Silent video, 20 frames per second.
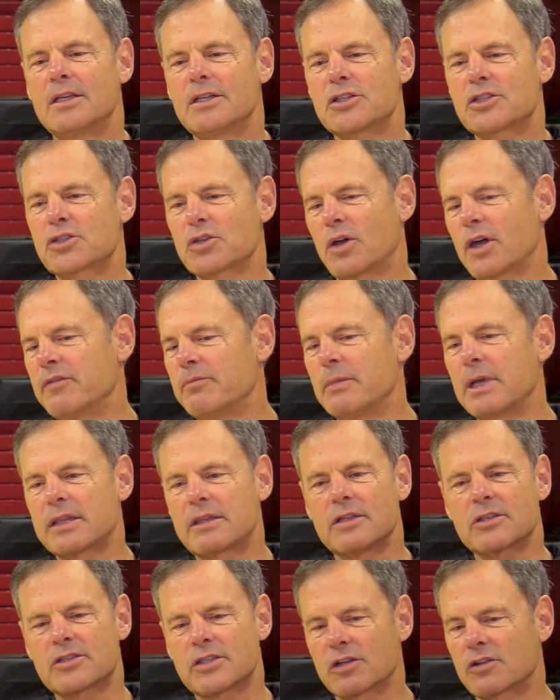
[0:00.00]
So I've met
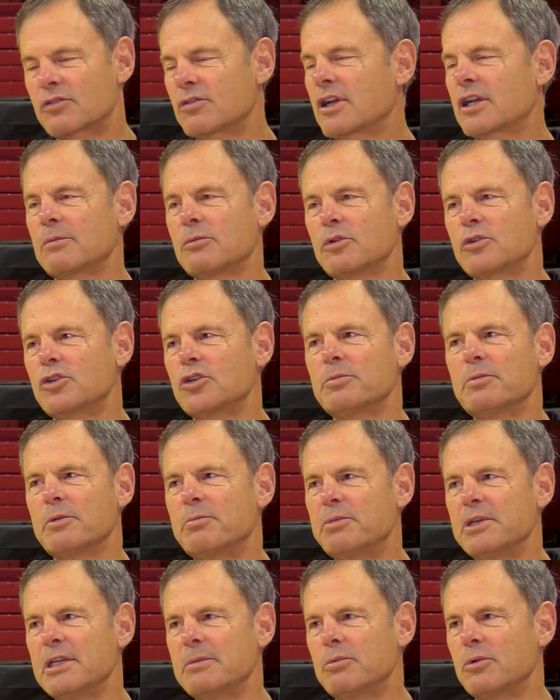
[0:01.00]
this incredible group
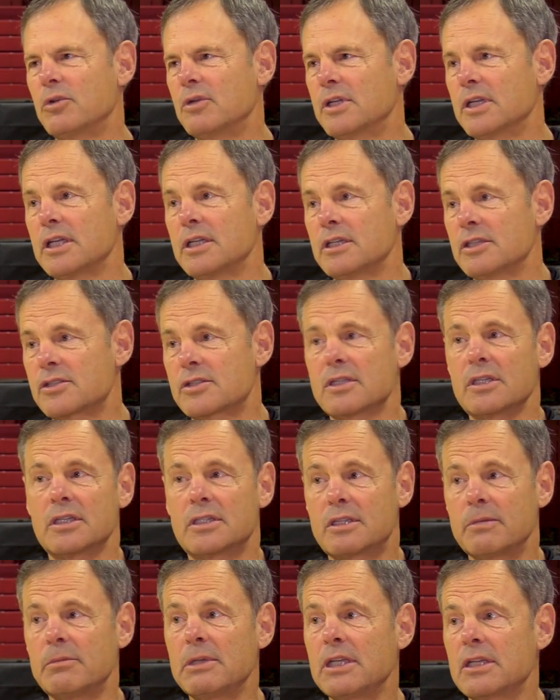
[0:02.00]
of people, and
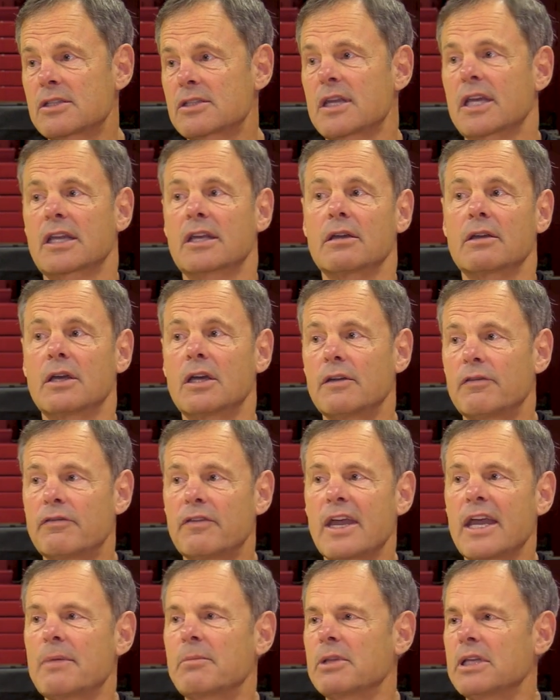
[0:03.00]
to me it's like a
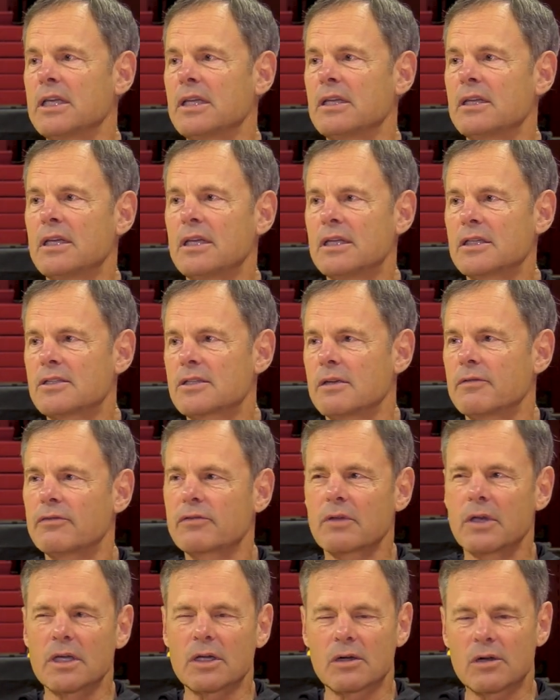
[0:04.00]
family,
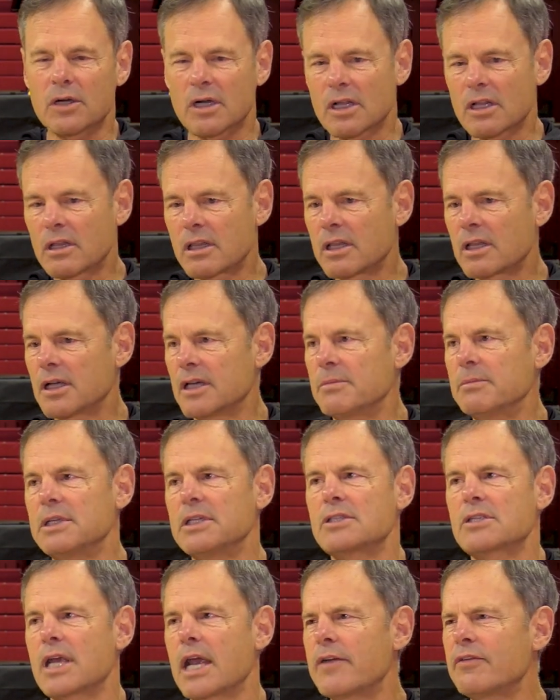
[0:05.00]
or a club.
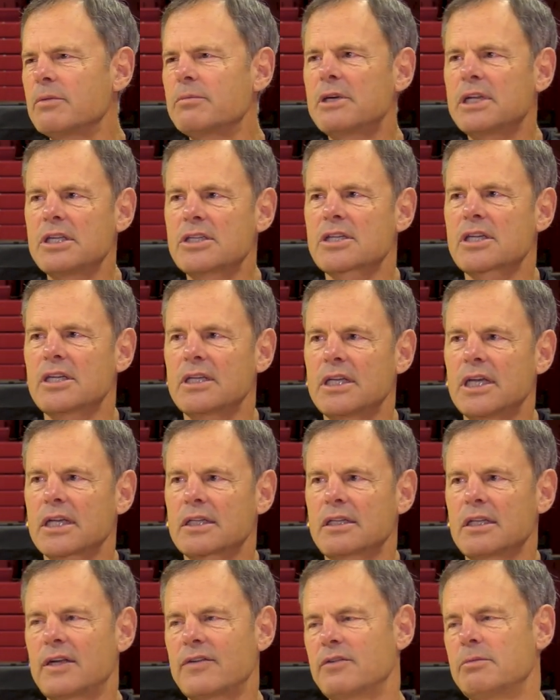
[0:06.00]
It's everybody's
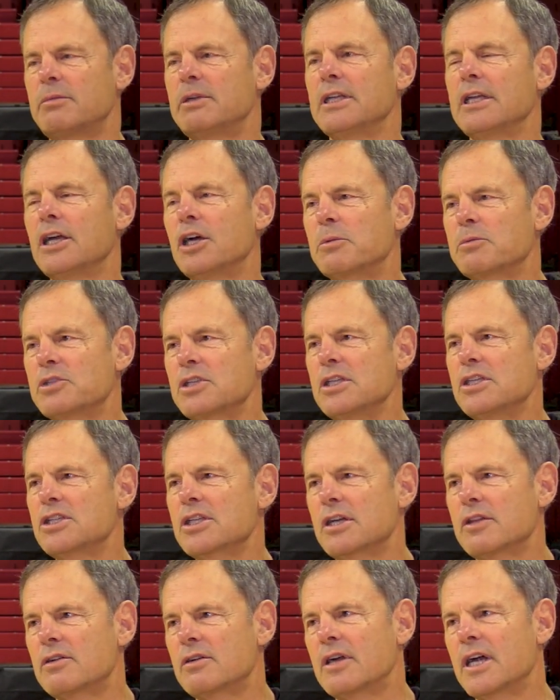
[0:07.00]
connected, everybody helps each
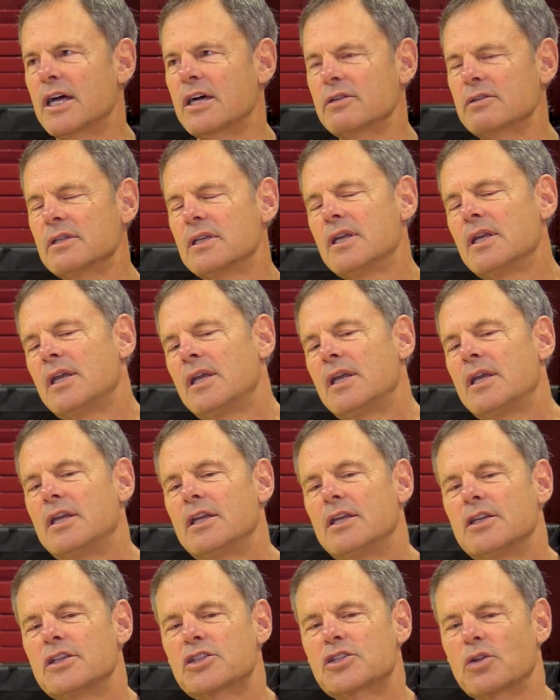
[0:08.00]
other out.
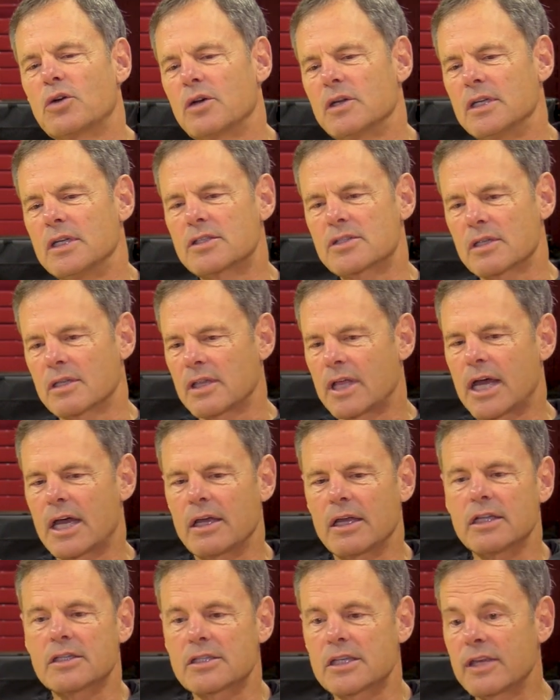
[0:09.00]
So
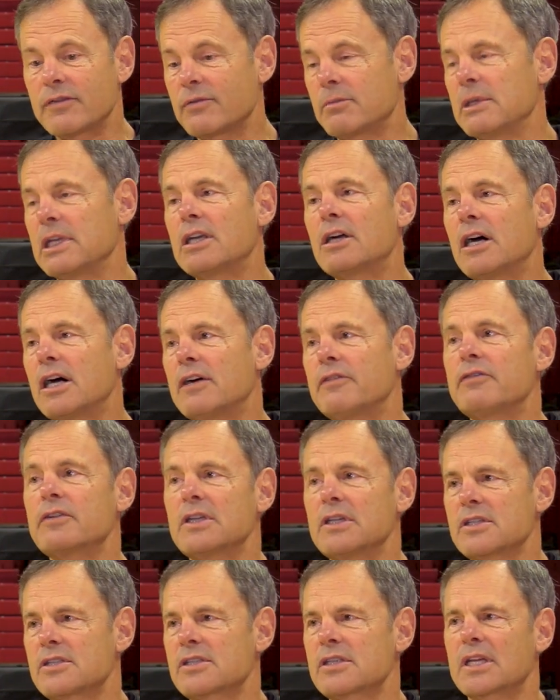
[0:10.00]
it's given me
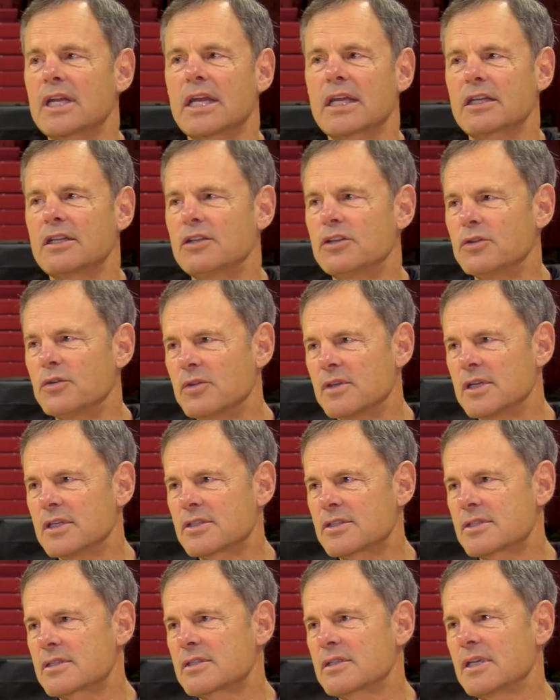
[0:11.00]
confidence that I can do
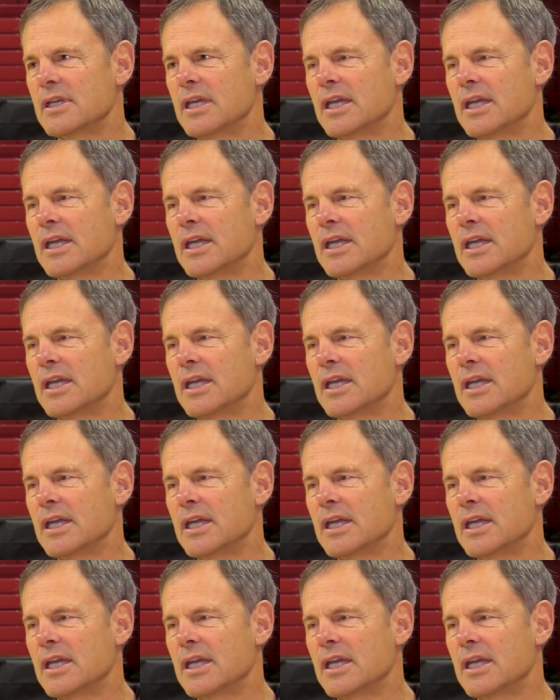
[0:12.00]
this.